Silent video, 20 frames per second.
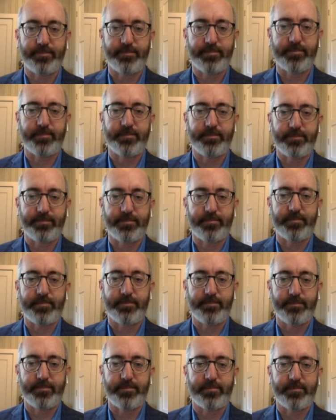
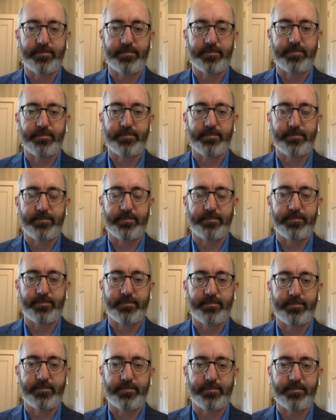
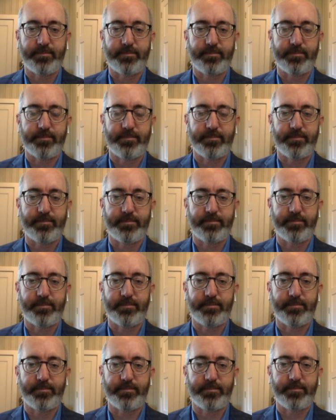
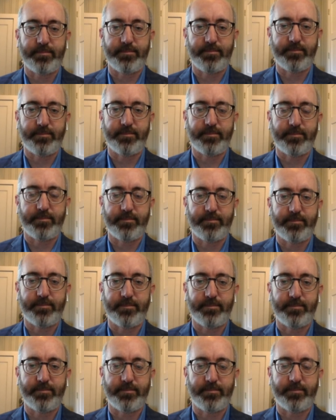
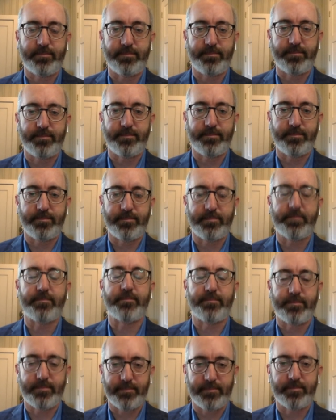
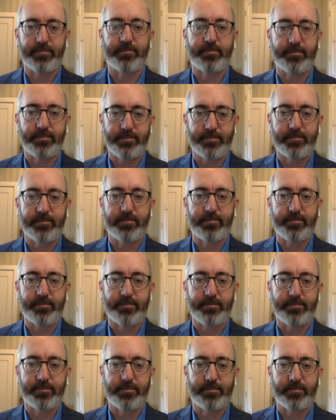
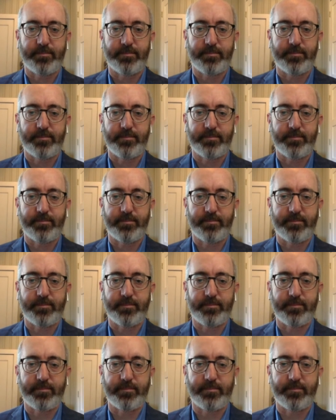
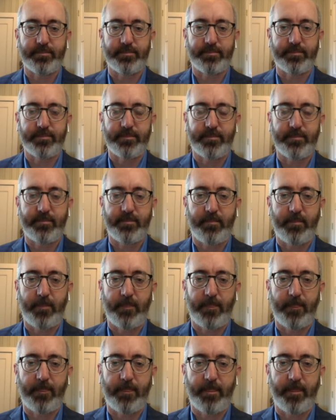
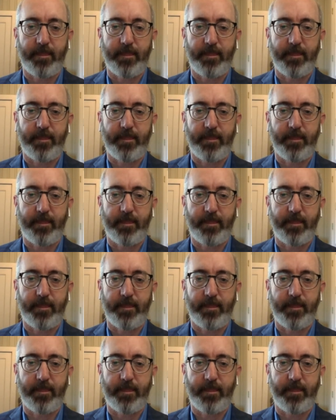This person isn't speaking.